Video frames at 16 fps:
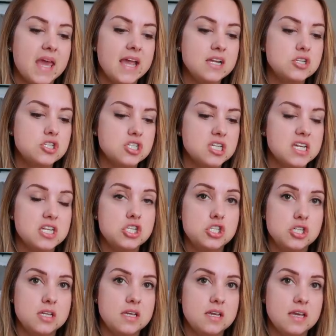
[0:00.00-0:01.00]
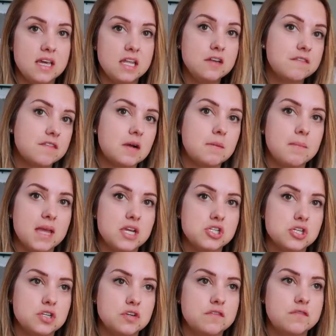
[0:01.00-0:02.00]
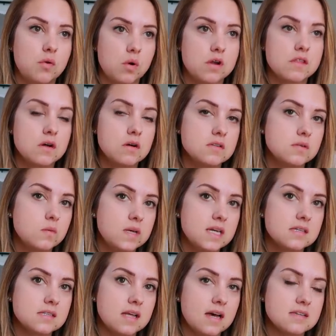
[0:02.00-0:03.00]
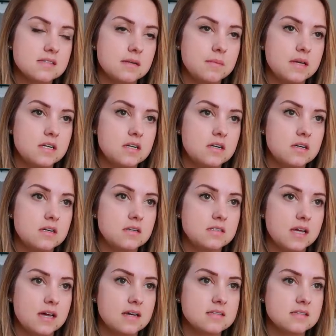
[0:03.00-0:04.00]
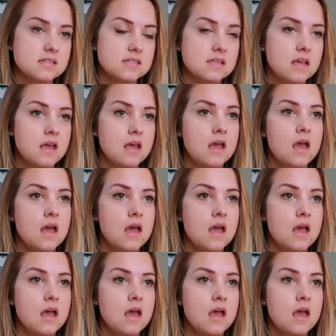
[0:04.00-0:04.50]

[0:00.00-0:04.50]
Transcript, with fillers: HCG information for those weeks estimator tests.